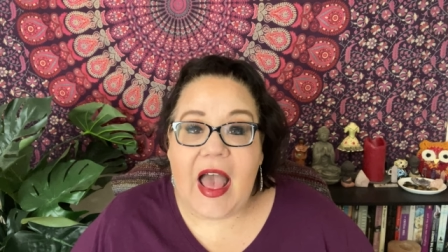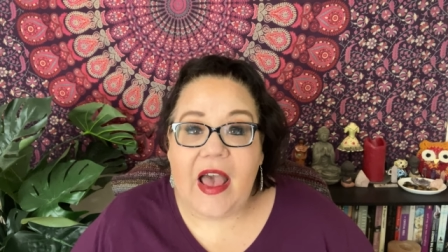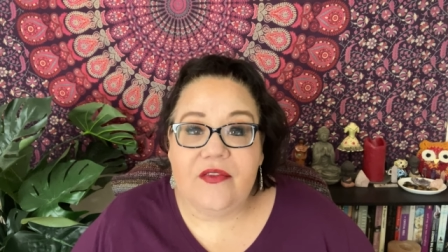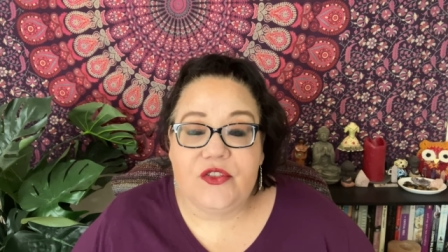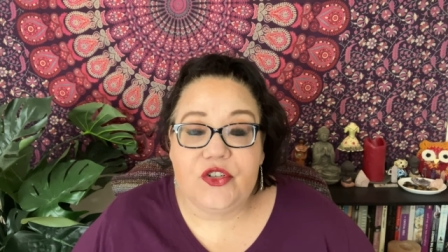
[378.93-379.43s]

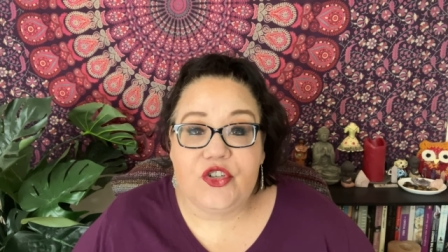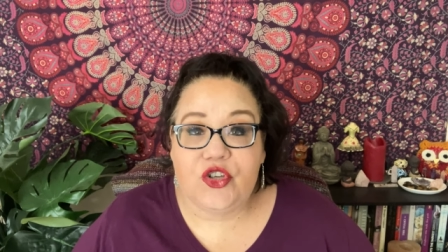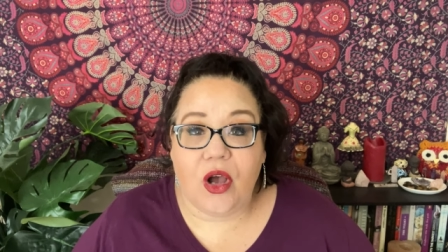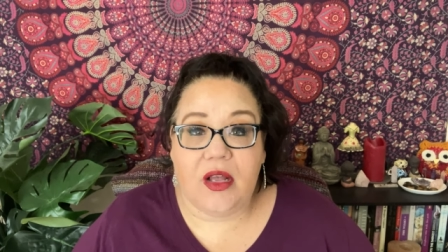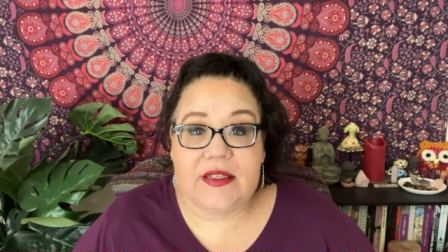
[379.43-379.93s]
After
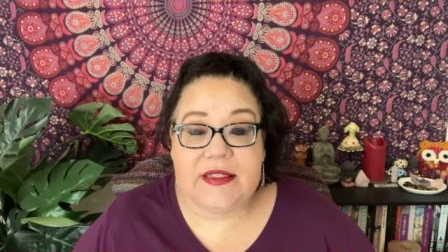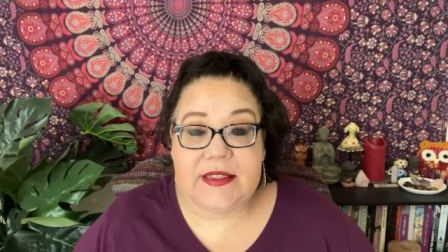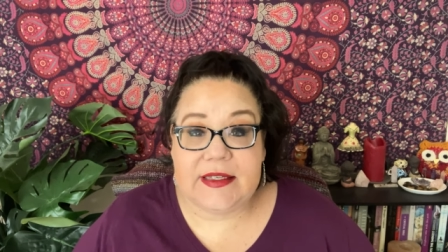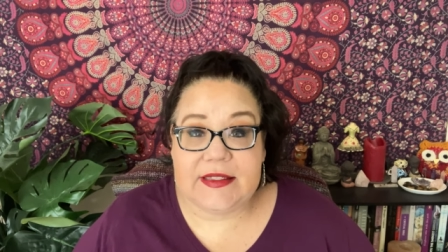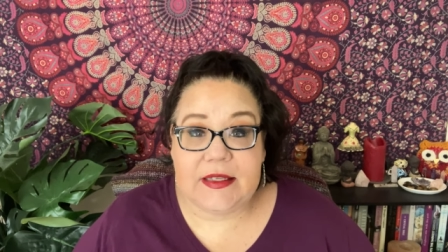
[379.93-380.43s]
Shawn's
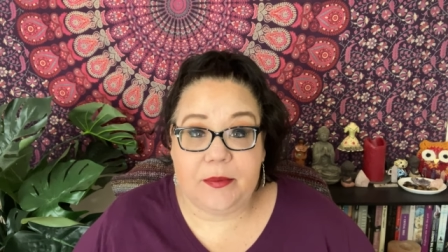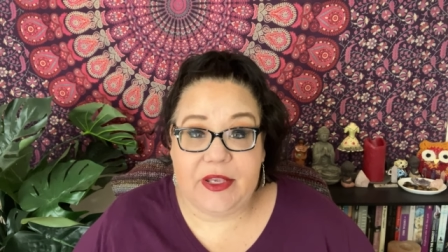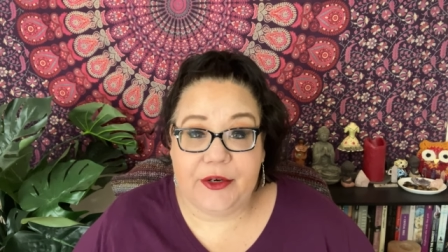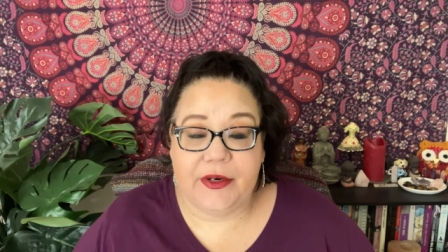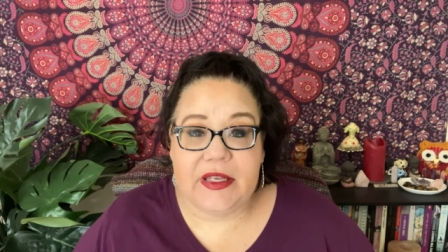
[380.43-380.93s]

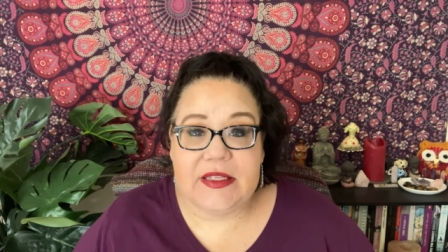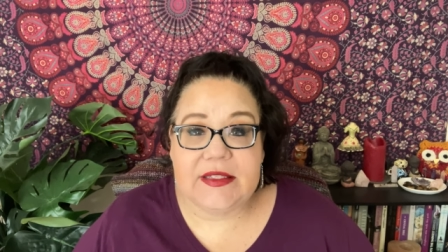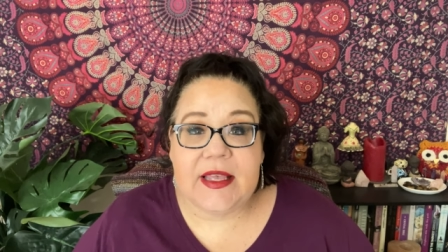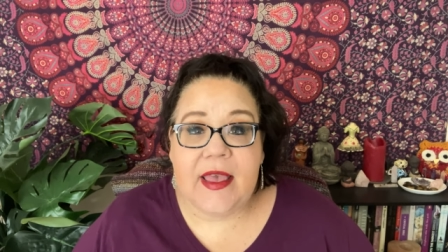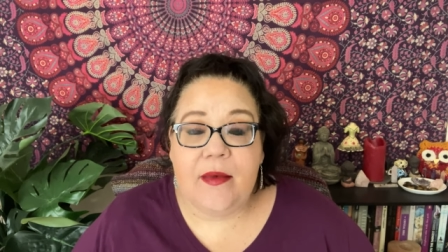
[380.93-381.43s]

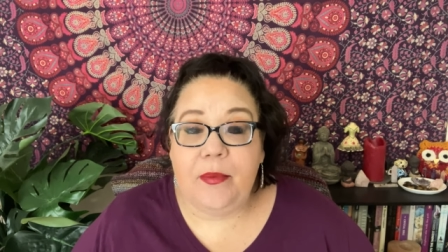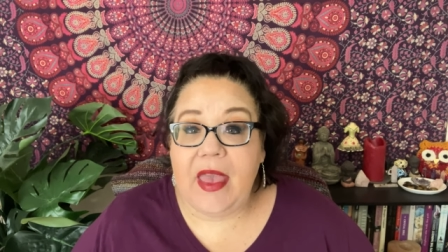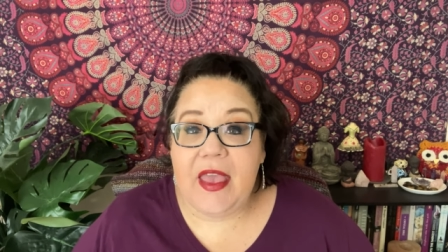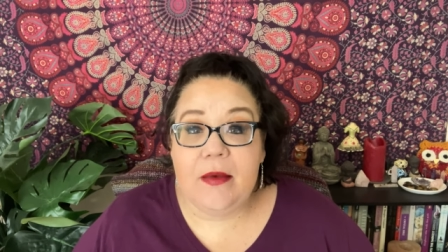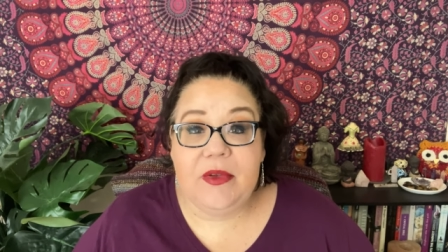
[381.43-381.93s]
disappearance,
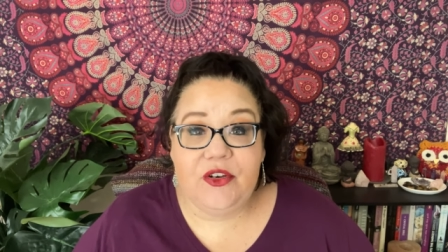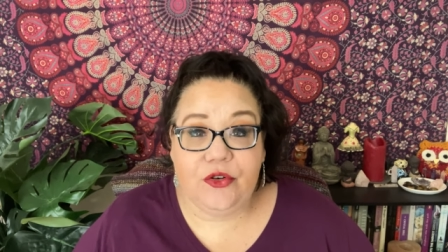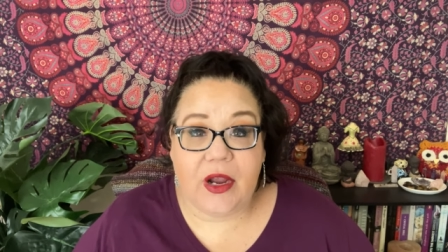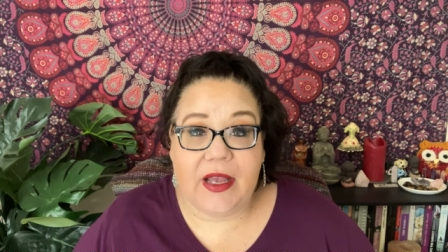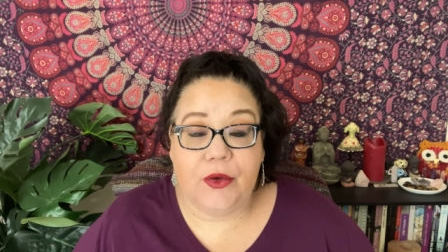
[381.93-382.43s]
Pam and
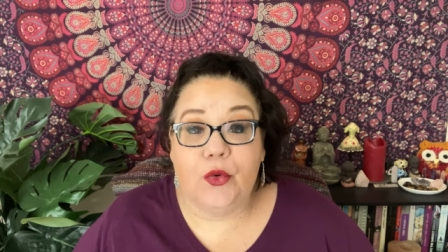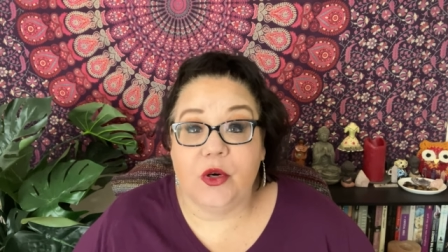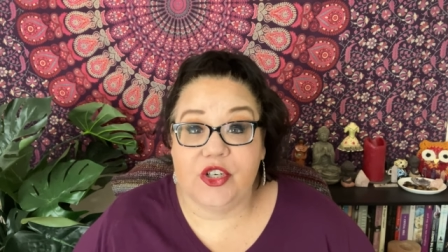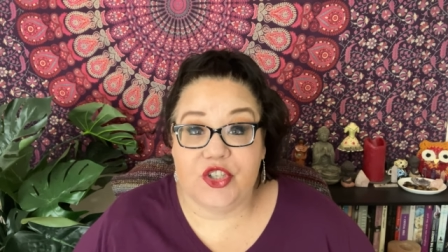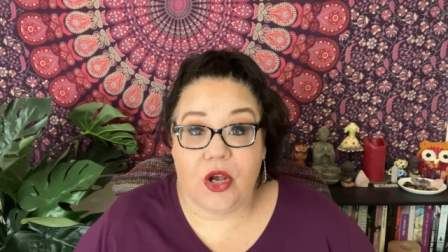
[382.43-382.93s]
Craig, who
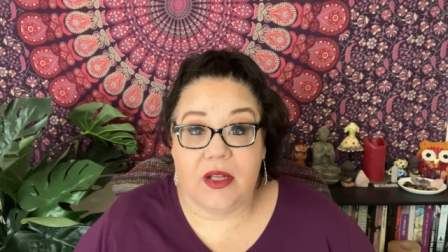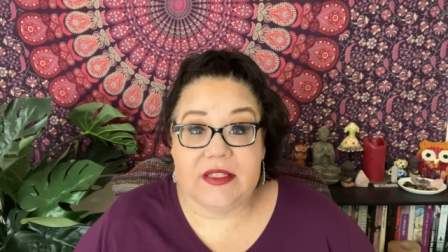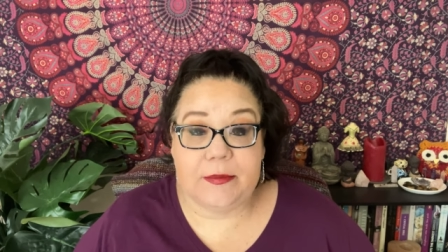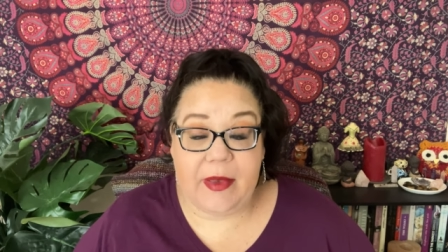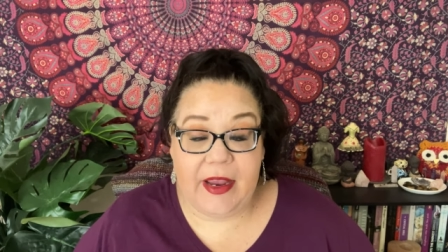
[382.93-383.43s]
are
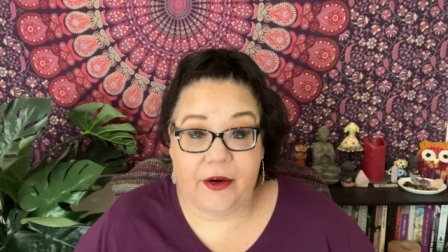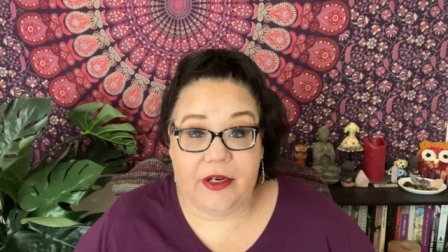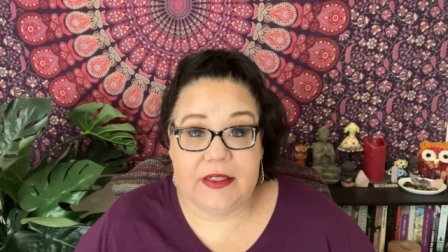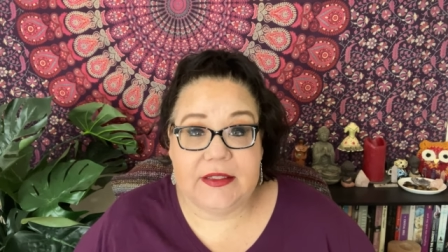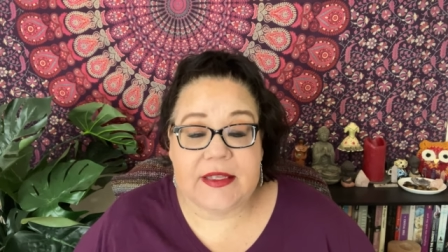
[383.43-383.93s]
Shawn's
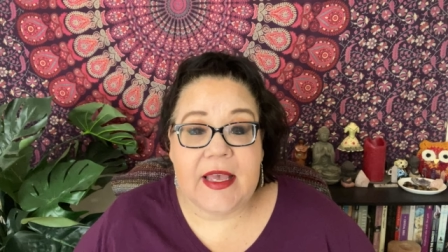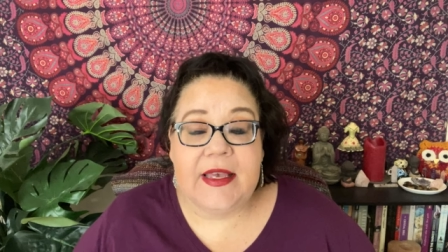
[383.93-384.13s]
parents,